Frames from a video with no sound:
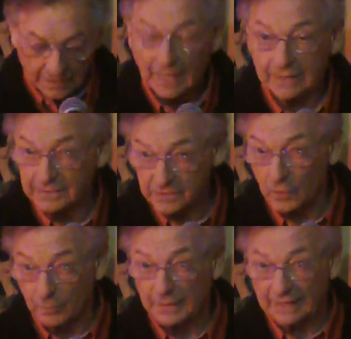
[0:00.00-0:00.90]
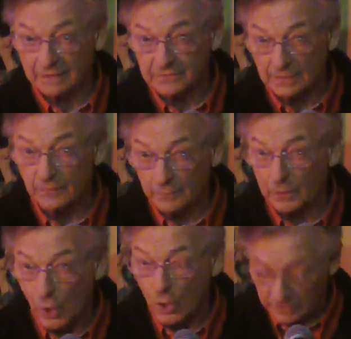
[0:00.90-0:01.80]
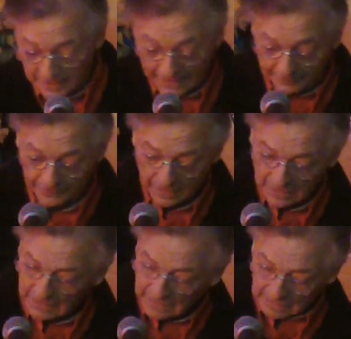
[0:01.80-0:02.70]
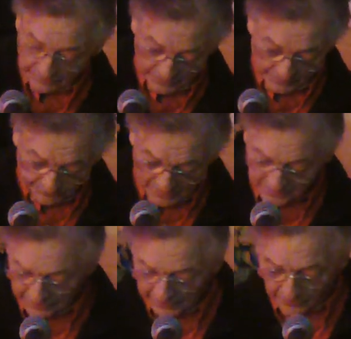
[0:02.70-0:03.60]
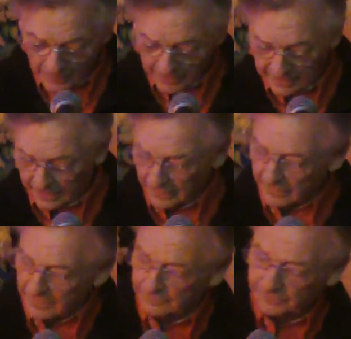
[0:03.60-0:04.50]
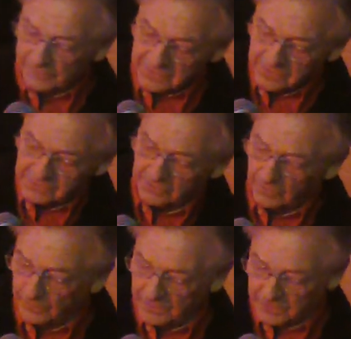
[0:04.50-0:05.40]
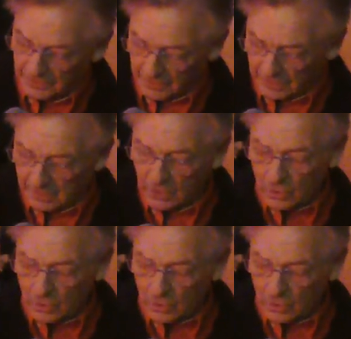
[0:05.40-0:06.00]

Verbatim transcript: and these go back, some of them, a long time. This lid right here, this is an original